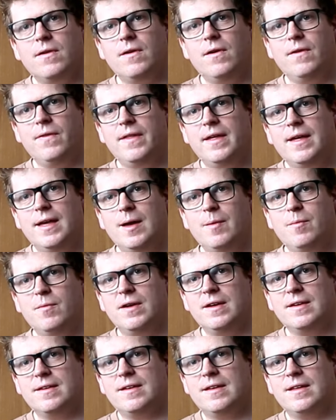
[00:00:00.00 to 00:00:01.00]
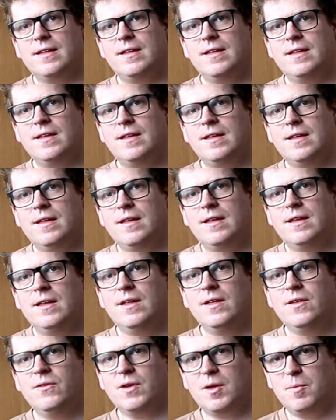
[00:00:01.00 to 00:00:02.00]
on that armrest,
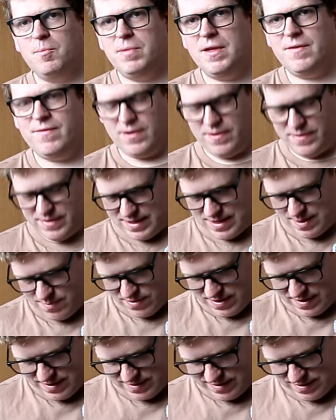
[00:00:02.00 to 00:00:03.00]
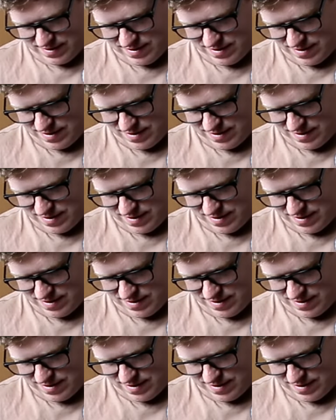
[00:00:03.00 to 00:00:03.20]
so it can pivot on the armrest.